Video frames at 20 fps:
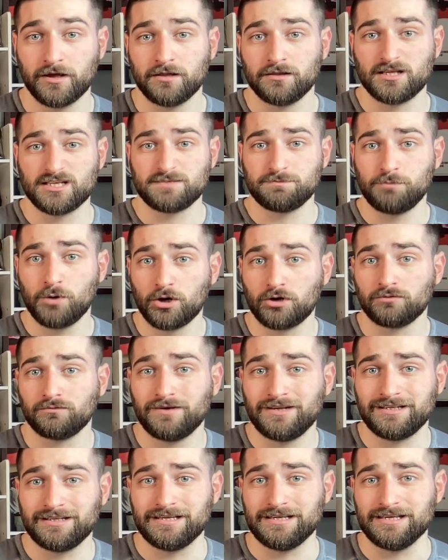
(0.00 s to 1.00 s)
This book
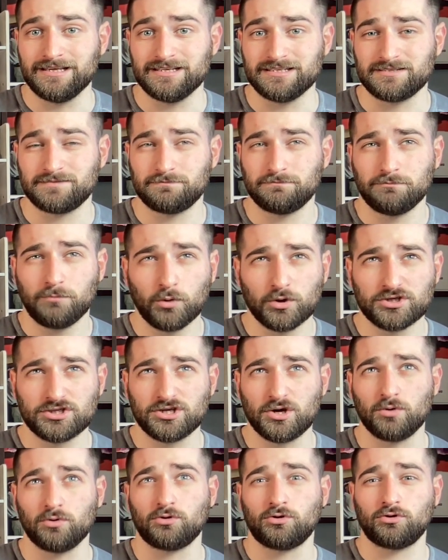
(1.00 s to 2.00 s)
really is more
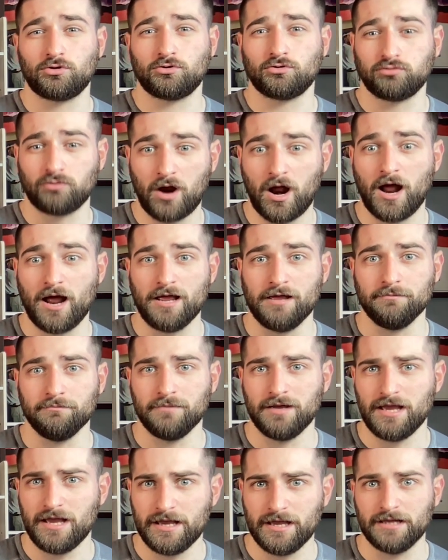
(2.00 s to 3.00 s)
so crime
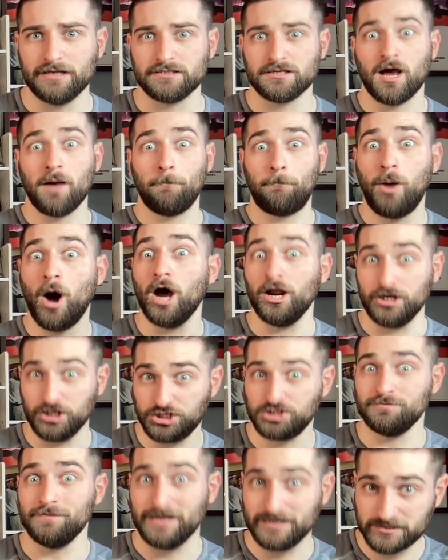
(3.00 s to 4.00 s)
and
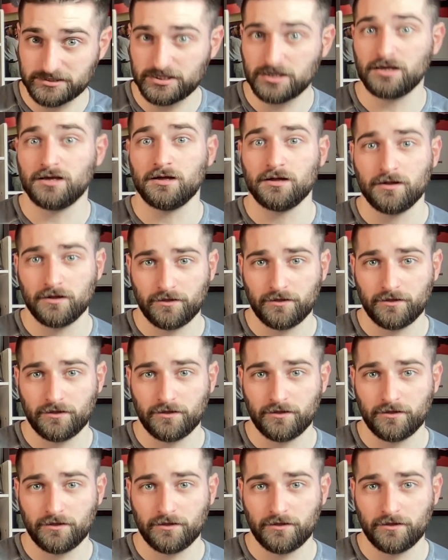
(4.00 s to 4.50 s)
punishment,